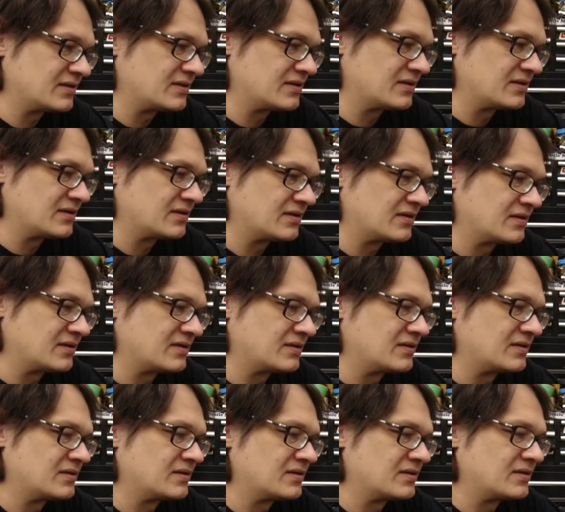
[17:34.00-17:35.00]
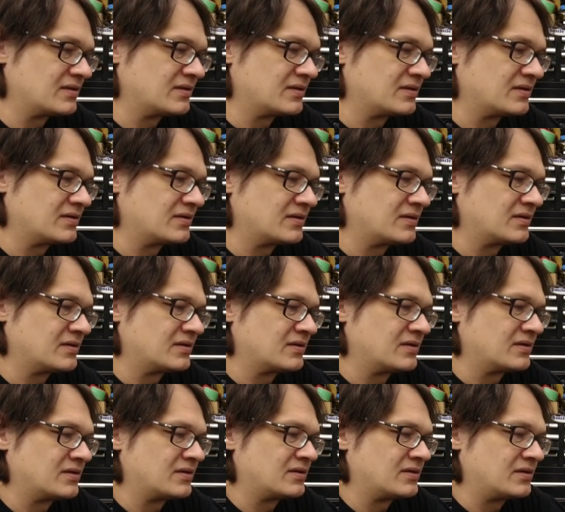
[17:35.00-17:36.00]

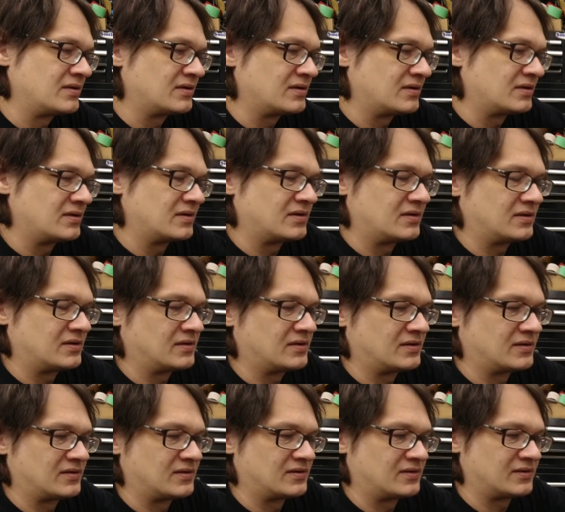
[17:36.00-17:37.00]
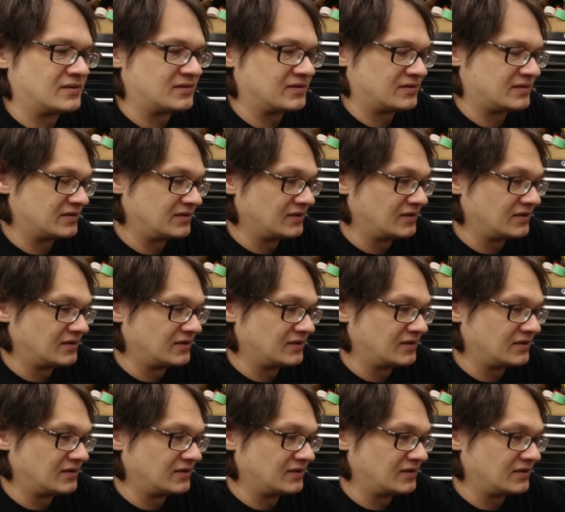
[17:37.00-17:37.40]
Nothing is said.